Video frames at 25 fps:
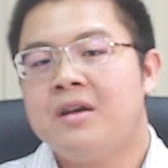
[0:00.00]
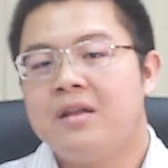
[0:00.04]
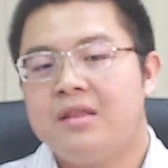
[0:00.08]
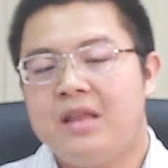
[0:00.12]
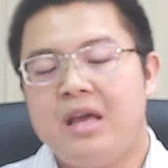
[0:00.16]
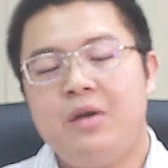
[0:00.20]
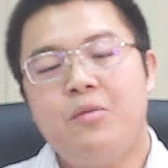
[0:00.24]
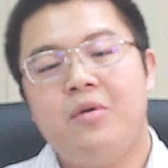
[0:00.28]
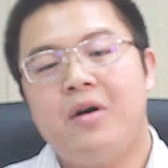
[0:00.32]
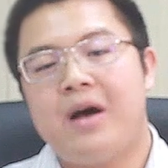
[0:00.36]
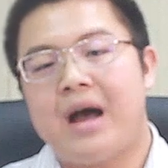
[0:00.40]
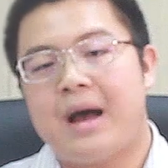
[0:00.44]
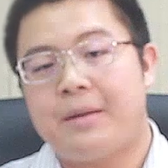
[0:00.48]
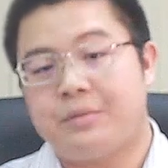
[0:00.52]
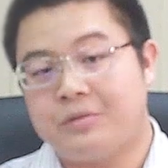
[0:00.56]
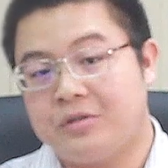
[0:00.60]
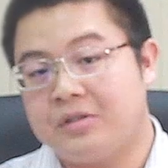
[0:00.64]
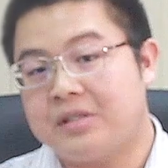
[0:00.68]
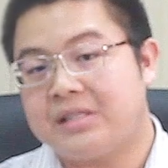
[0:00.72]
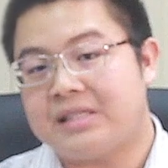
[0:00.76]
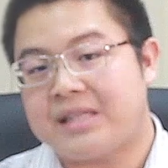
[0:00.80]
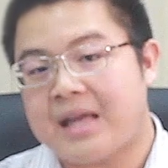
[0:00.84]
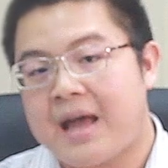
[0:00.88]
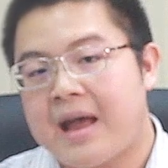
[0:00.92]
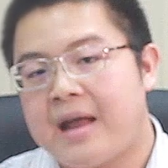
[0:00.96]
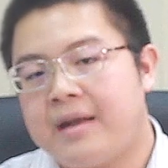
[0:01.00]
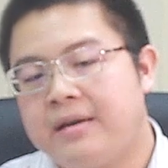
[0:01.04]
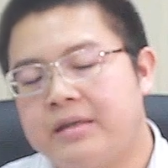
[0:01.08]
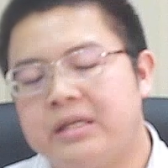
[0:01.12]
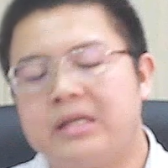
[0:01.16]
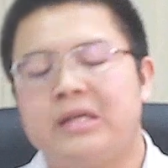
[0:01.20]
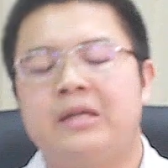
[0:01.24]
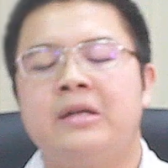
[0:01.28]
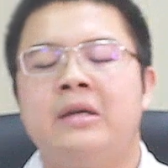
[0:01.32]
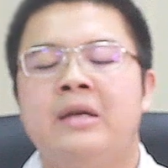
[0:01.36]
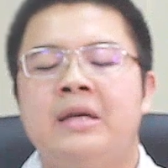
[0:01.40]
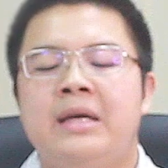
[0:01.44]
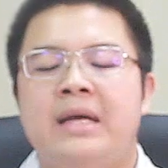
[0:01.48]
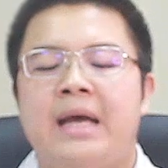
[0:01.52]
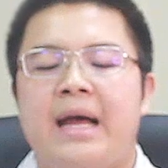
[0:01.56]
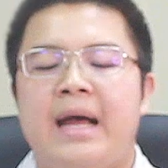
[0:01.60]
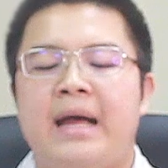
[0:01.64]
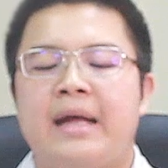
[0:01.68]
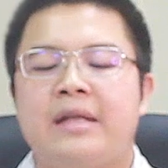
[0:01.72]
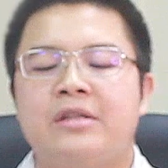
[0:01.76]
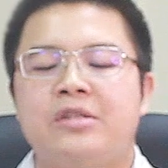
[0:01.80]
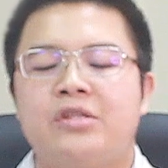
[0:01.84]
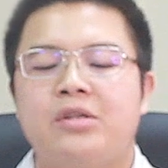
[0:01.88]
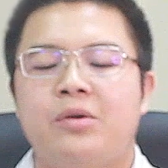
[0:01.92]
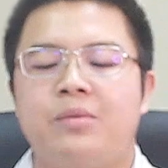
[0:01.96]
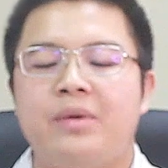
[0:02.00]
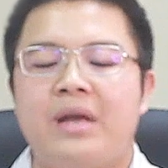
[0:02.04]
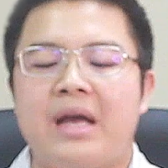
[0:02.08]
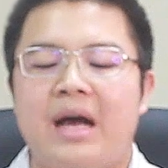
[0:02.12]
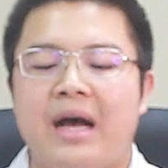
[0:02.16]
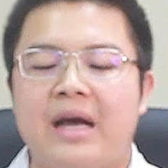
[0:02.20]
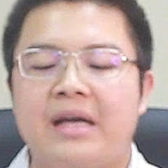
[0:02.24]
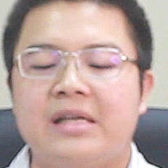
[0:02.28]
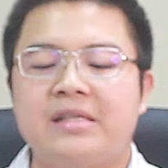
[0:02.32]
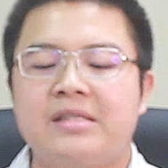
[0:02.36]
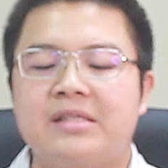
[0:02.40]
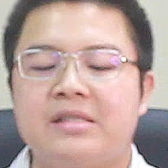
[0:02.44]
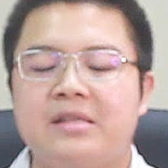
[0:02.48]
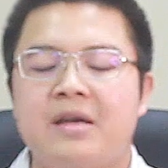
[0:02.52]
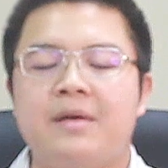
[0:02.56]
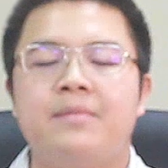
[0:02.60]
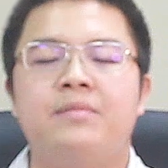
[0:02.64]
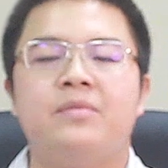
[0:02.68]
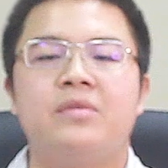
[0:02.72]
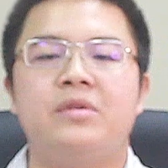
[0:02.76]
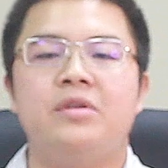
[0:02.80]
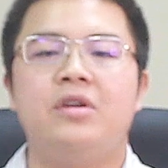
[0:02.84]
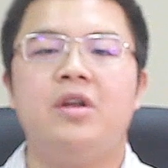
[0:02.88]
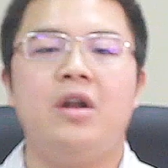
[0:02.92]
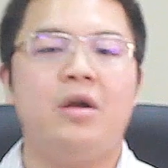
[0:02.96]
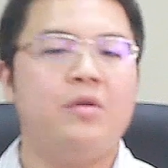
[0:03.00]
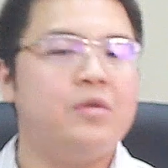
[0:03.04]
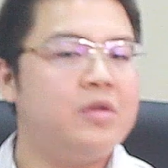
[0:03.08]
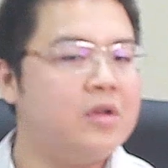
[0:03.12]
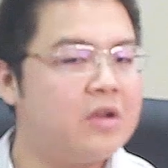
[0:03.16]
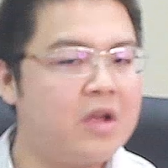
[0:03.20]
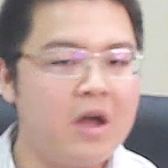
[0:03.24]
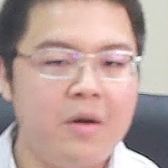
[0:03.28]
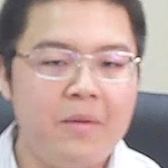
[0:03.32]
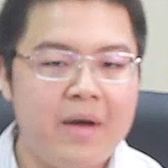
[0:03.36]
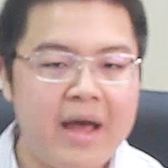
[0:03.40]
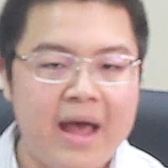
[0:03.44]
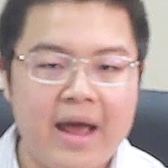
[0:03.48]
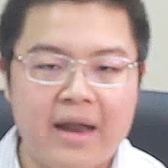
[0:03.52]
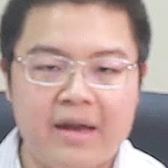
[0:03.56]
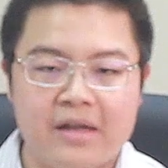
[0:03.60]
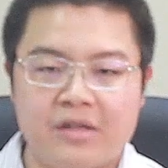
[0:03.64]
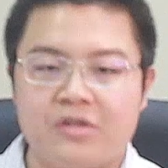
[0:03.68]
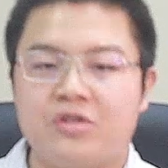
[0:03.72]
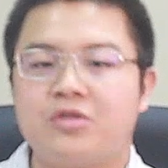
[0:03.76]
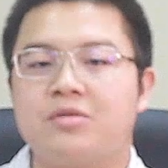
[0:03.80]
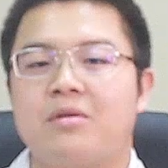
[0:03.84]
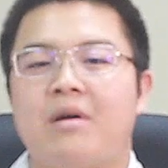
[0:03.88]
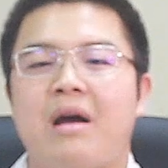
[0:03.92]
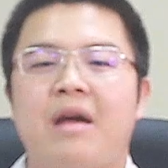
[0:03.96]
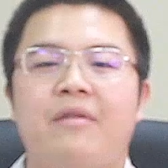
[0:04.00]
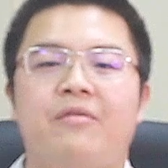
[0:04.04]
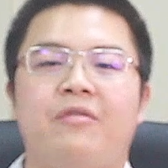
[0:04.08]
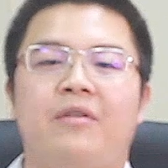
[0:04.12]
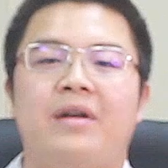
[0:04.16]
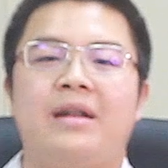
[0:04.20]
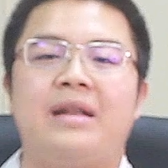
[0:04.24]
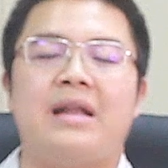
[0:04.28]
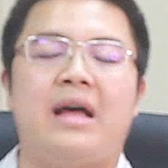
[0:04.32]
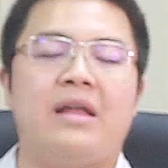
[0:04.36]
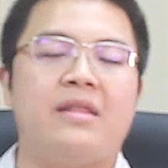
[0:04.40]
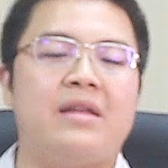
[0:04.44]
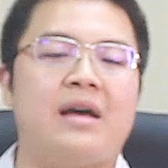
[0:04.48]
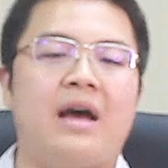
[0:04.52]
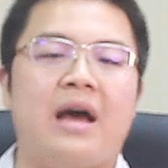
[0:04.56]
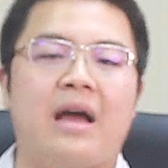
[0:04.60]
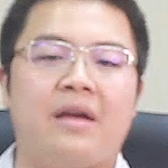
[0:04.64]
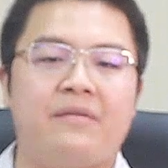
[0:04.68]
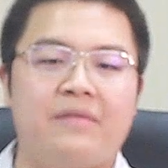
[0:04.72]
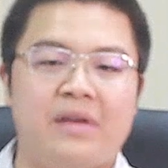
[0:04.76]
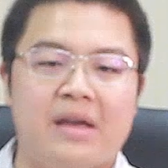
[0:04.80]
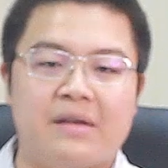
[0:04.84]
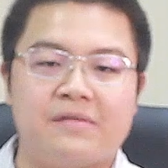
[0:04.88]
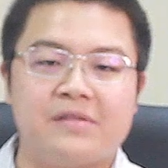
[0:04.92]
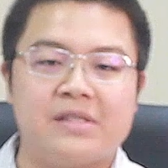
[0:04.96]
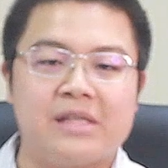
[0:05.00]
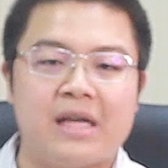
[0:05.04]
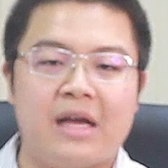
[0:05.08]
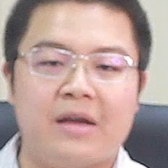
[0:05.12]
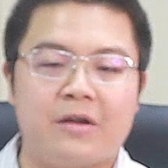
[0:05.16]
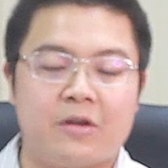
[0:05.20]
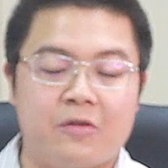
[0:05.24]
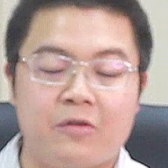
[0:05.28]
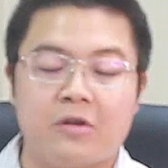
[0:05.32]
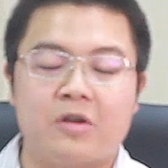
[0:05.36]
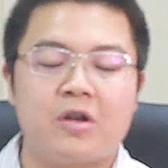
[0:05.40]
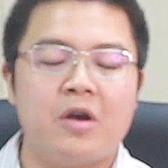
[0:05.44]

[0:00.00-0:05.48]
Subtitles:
They were up to standard, and so we asked them, go ahead and try for another IVF cycle.